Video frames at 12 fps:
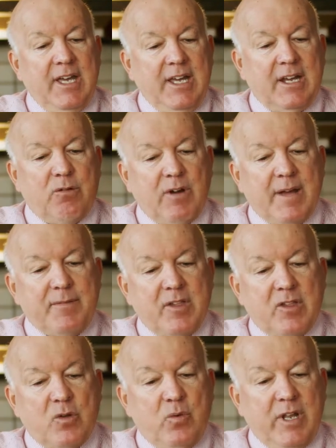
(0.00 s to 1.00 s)
It grabs the
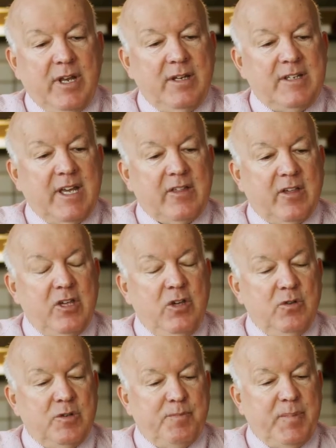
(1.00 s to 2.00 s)
squid and takes a
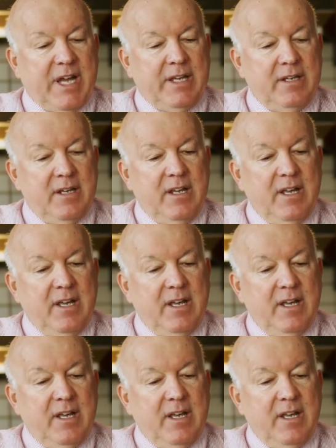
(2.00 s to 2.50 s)
huge bite.